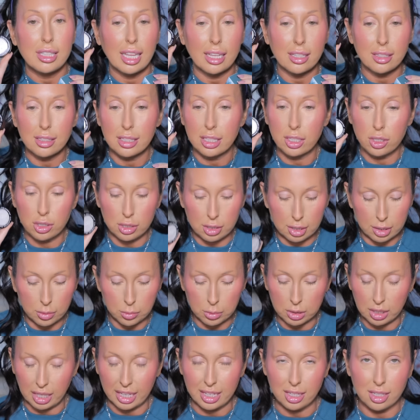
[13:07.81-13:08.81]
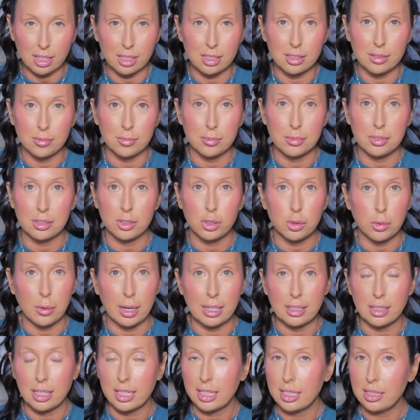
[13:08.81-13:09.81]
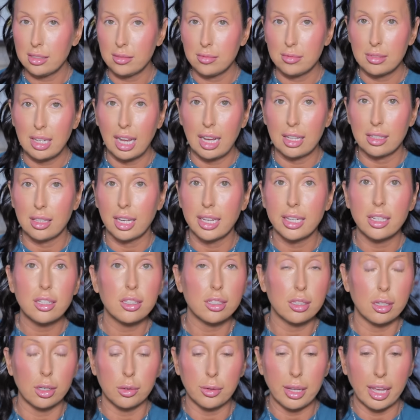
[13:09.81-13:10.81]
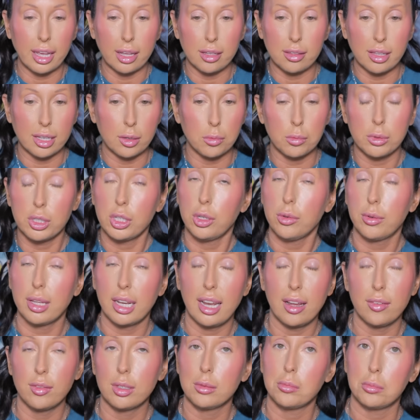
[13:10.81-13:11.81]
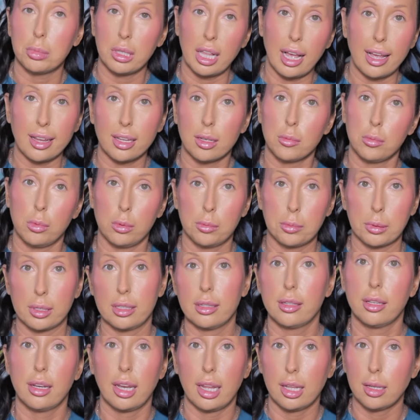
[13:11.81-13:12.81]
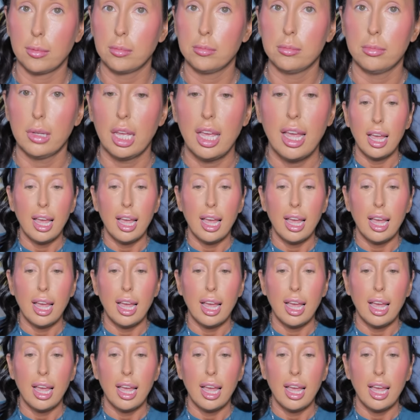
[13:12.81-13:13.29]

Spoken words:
They literally were like, Twilight highlighter, okay, like, well, you can have it in black and we'll print the name.